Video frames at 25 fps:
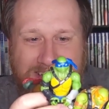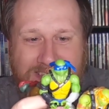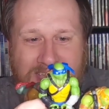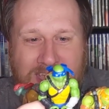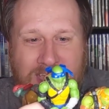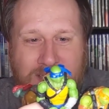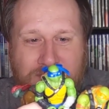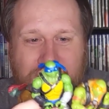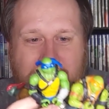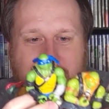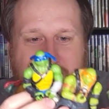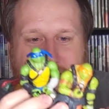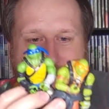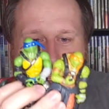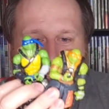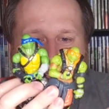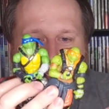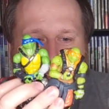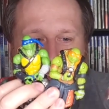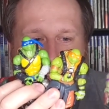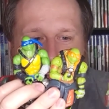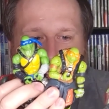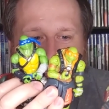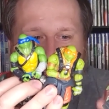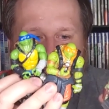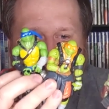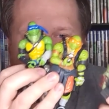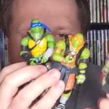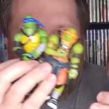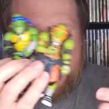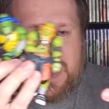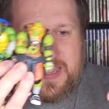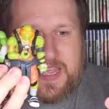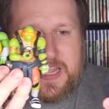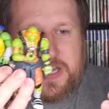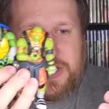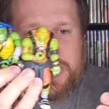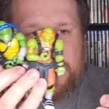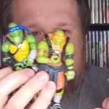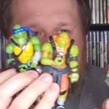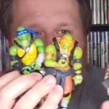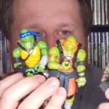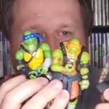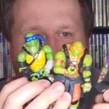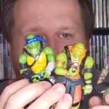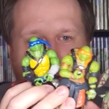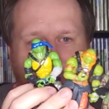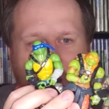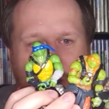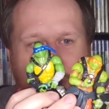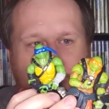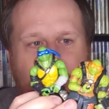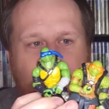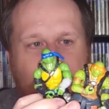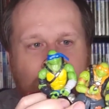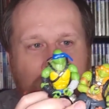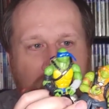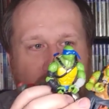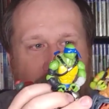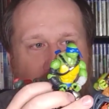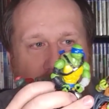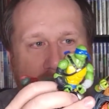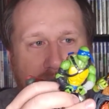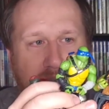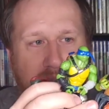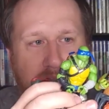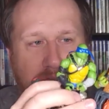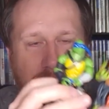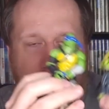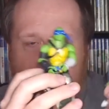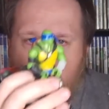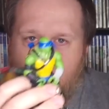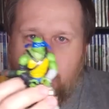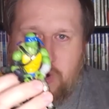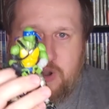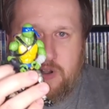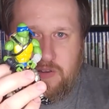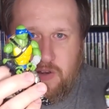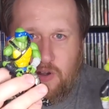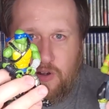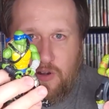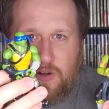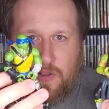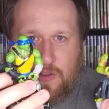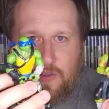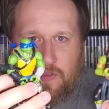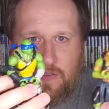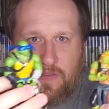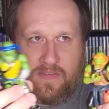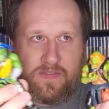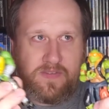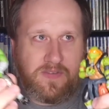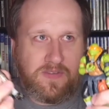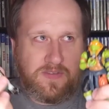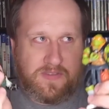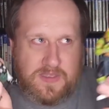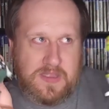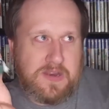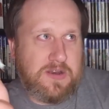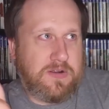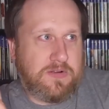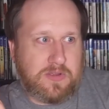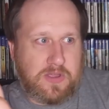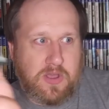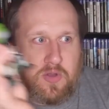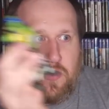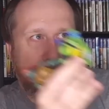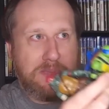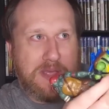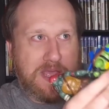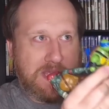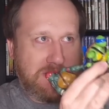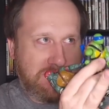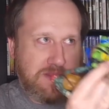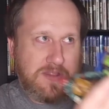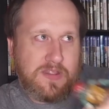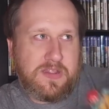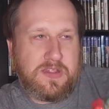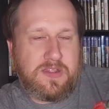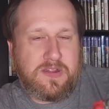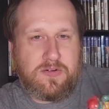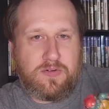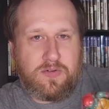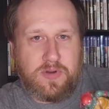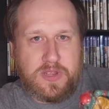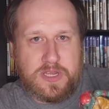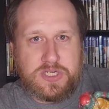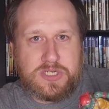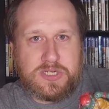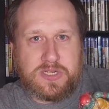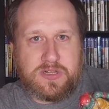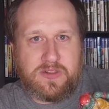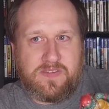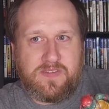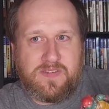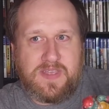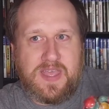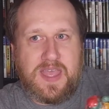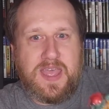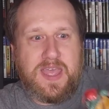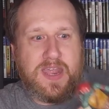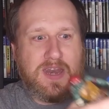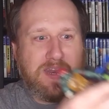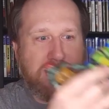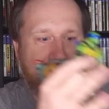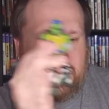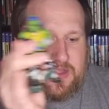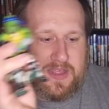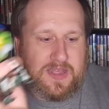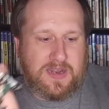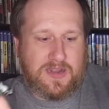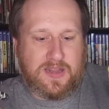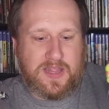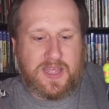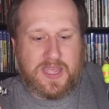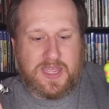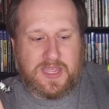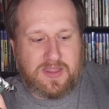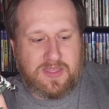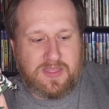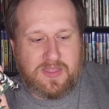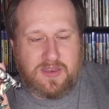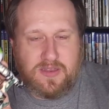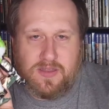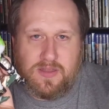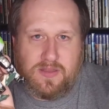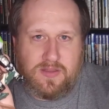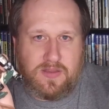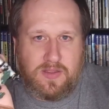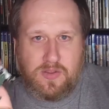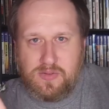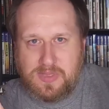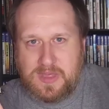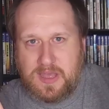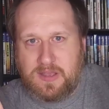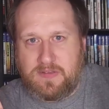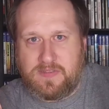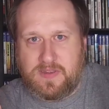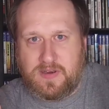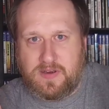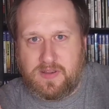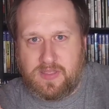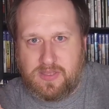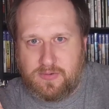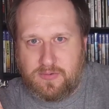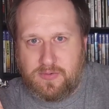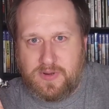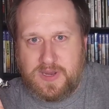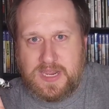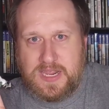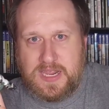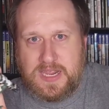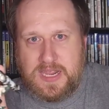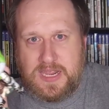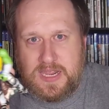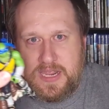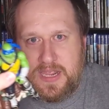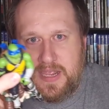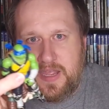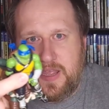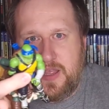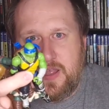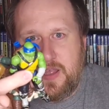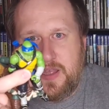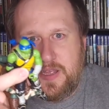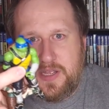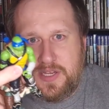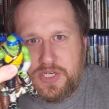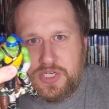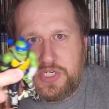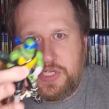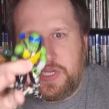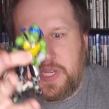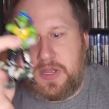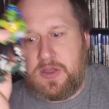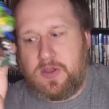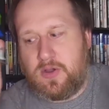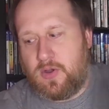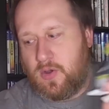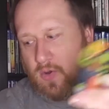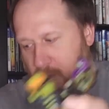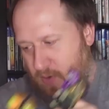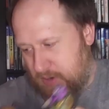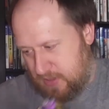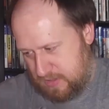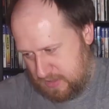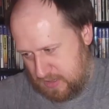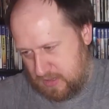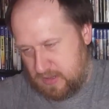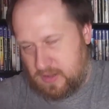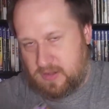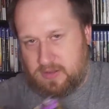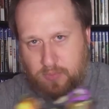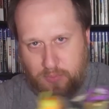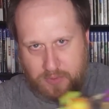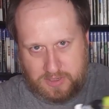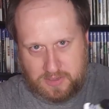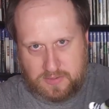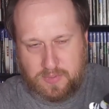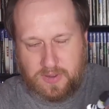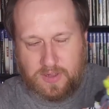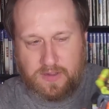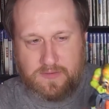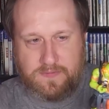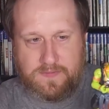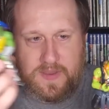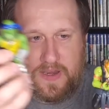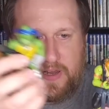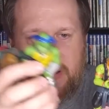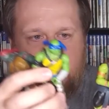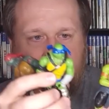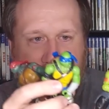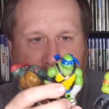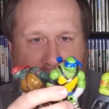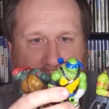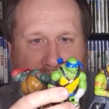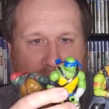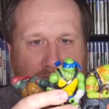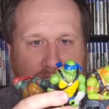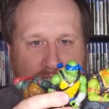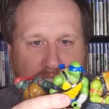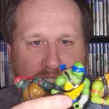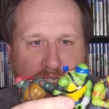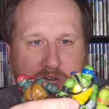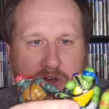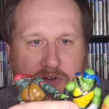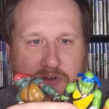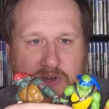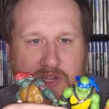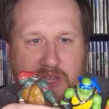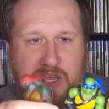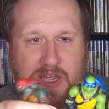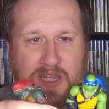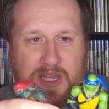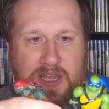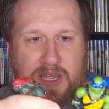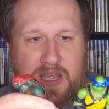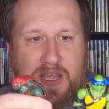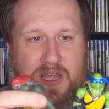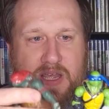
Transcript: to have at least each version of the 4 Turtles, you know, going back to the original set, and then, like, the 2003 show, and then the 2012 figures, like I just showed you.